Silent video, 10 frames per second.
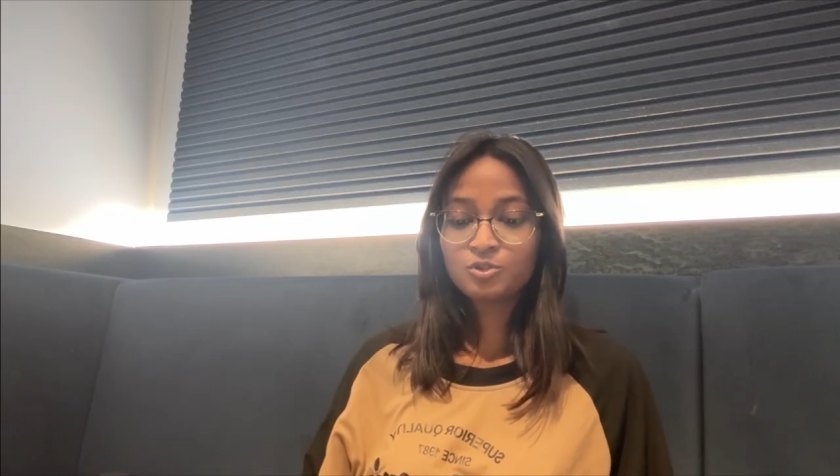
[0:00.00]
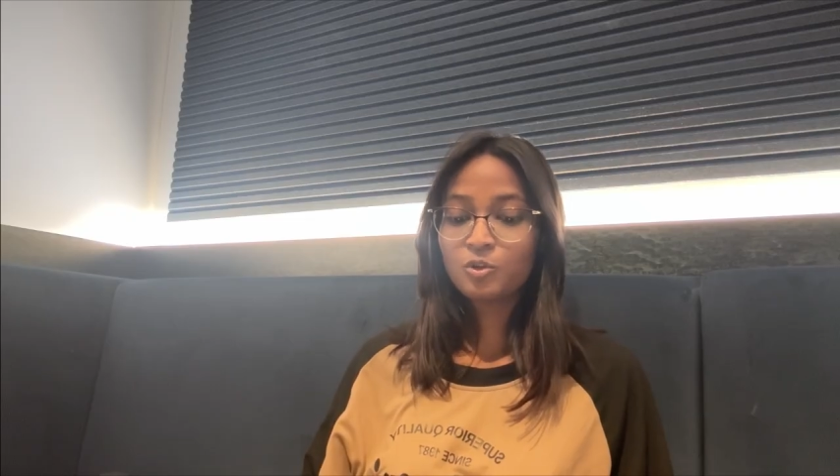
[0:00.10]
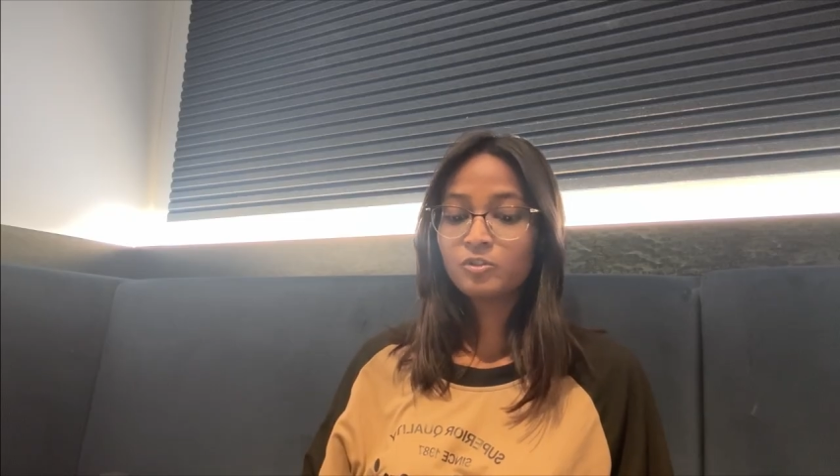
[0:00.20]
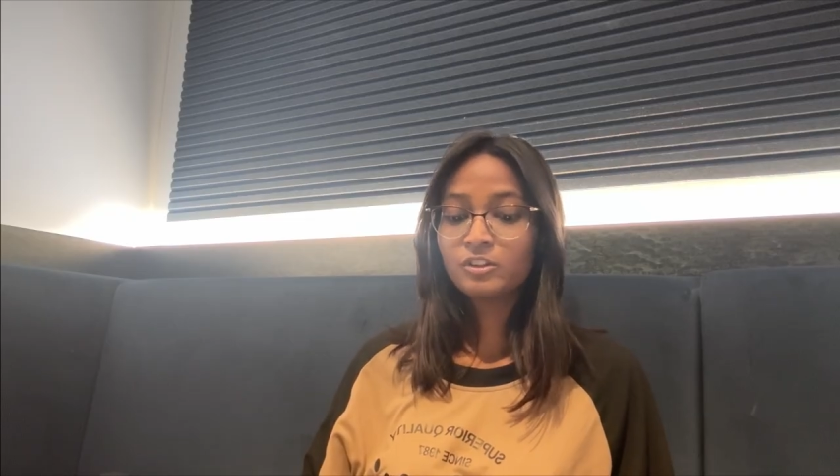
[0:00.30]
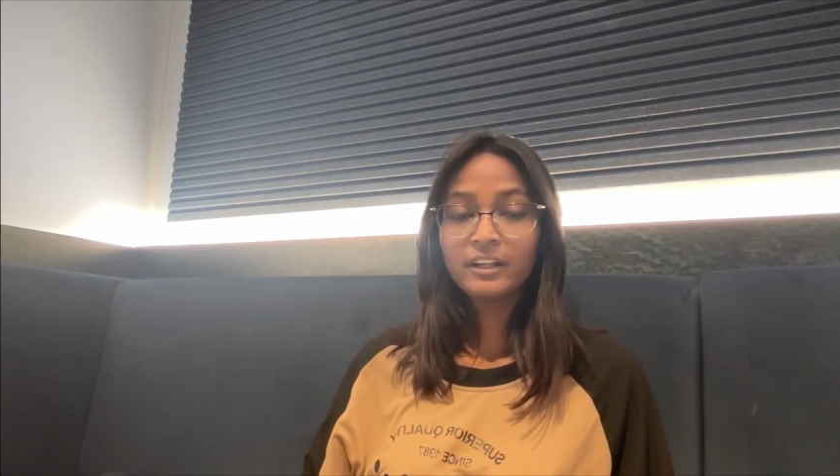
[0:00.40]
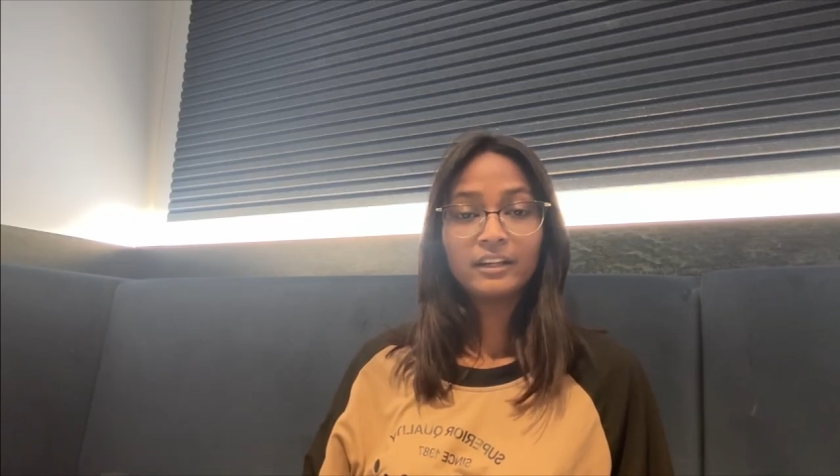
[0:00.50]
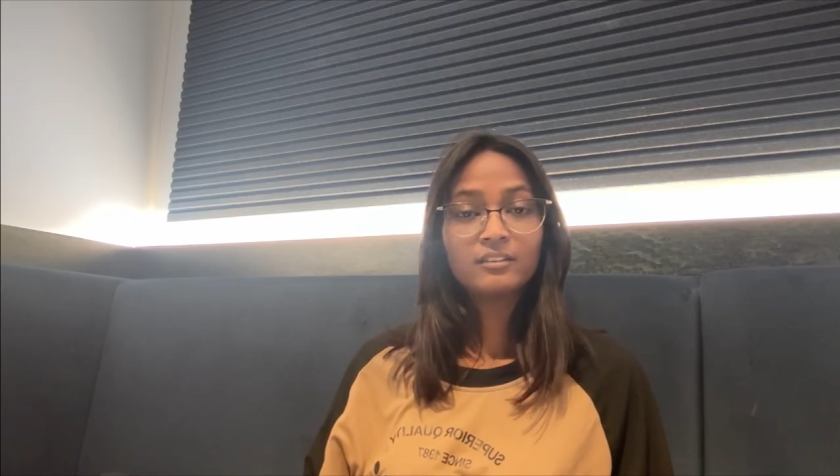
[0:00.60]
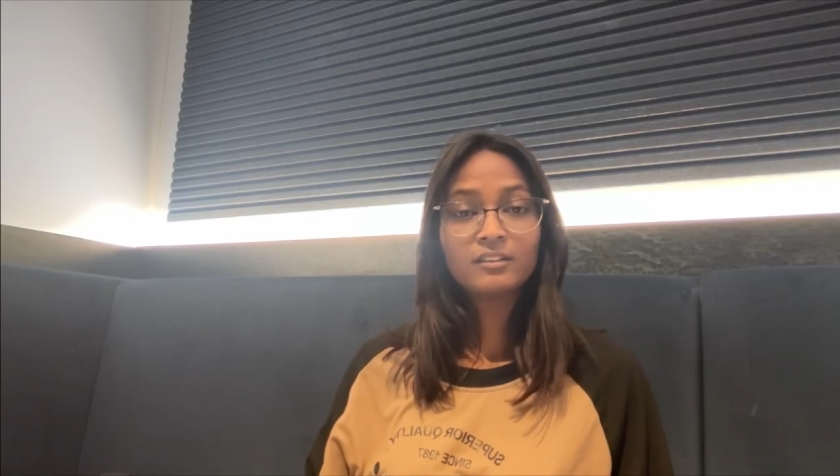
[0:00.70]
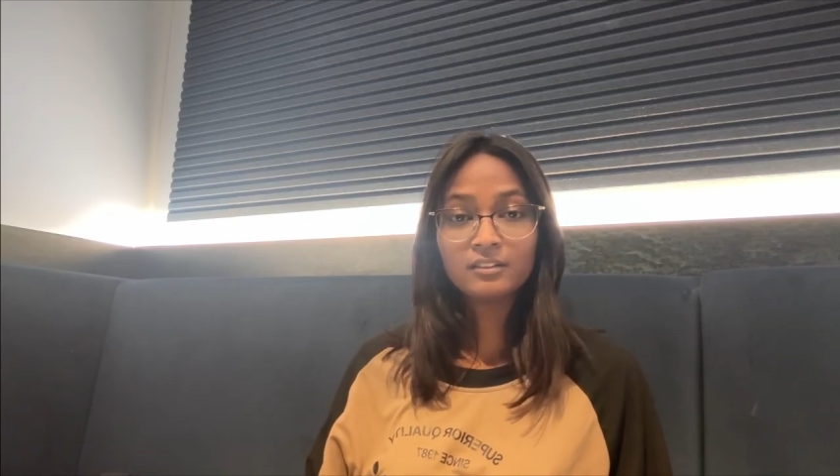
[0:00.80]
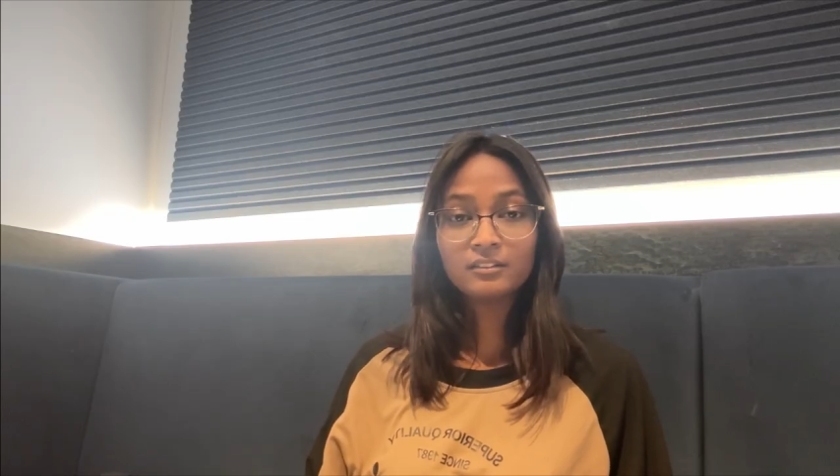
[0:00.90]
to over like
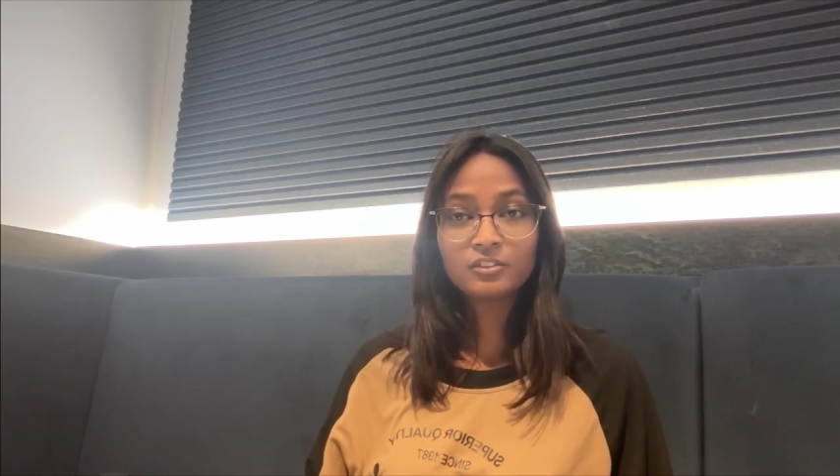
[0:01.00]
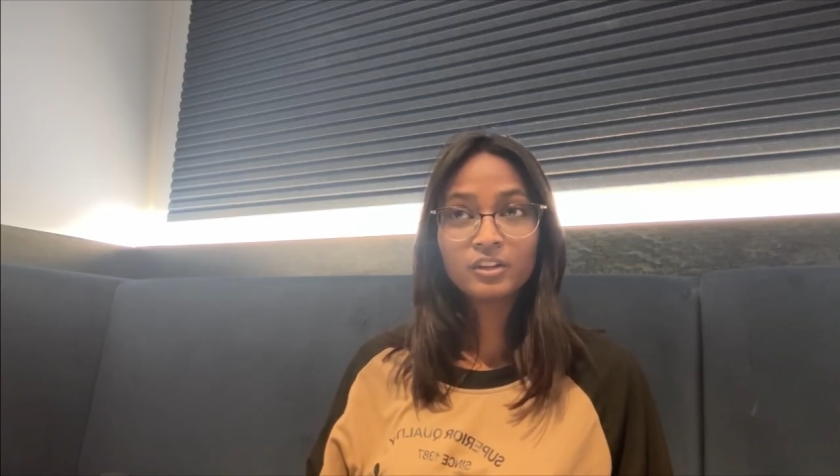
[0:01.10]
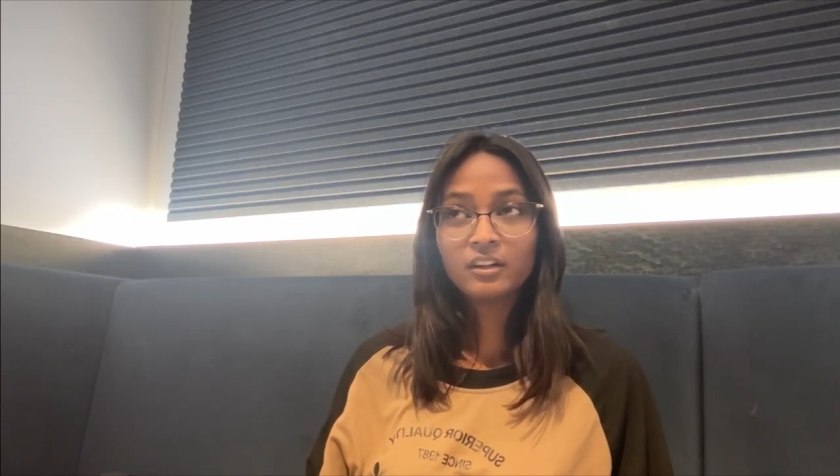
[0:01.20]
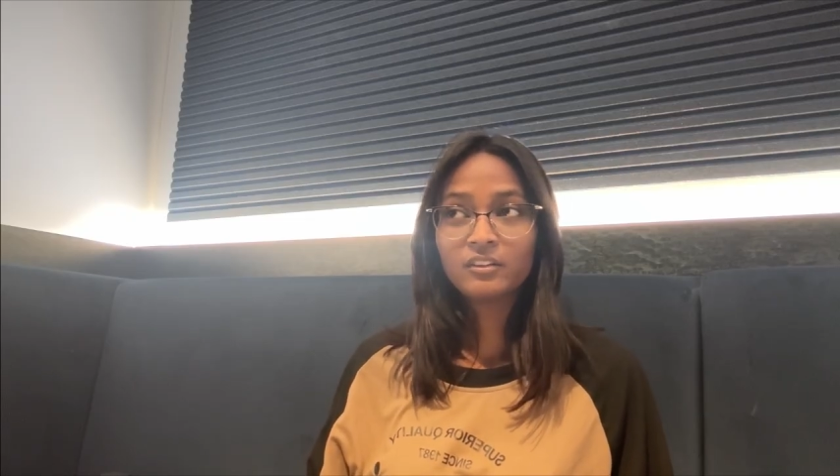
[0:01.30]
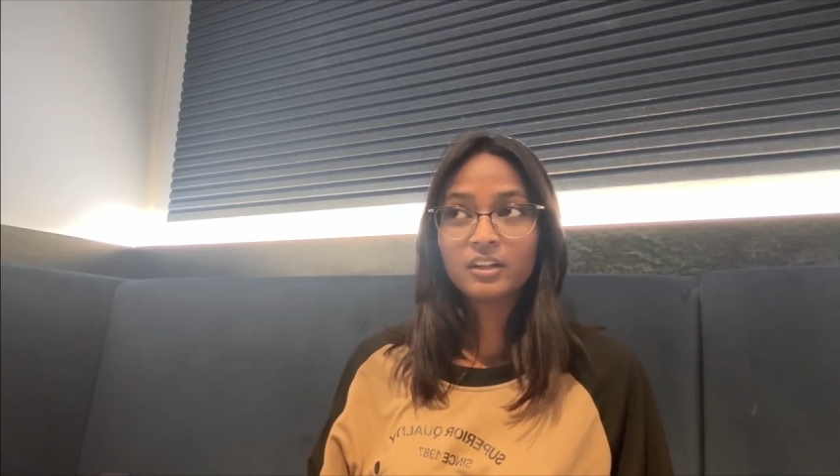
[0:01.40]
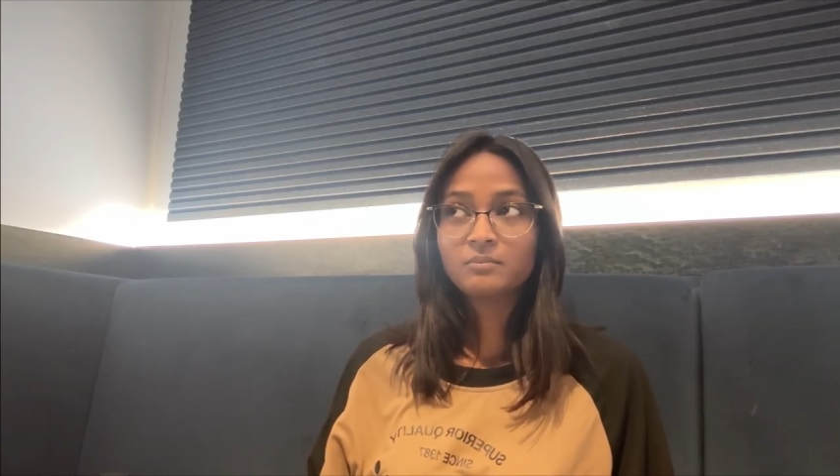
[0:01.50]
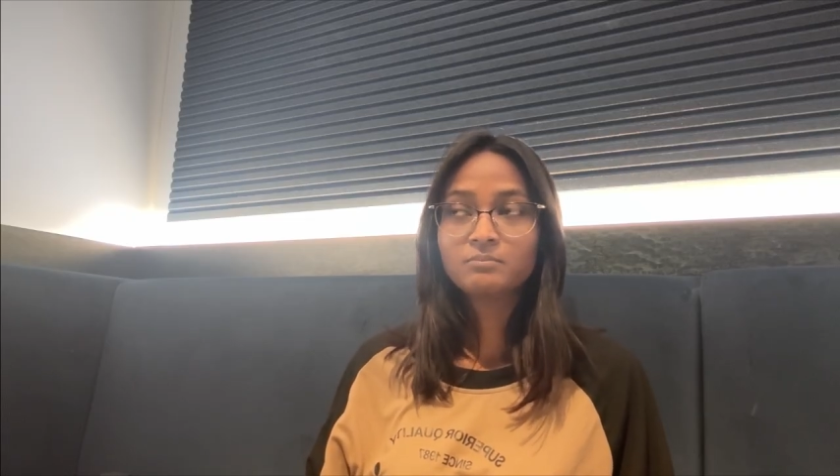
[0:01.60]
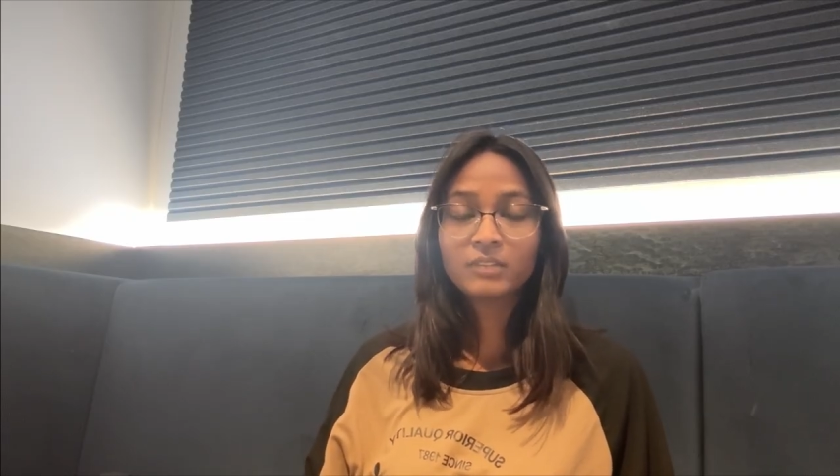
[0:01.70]
300